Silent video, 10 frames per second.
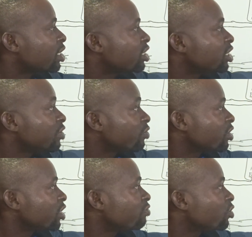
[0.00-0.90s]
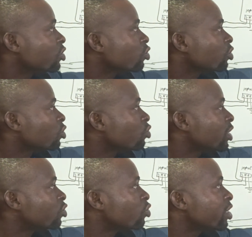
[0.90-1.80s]
And this is the 48 volts,
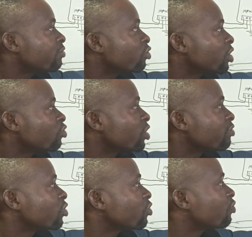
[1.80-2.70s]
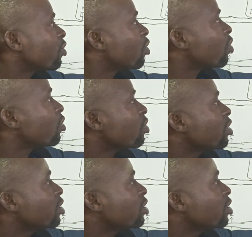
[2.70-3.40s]
12, 12, 12, 12 into 4.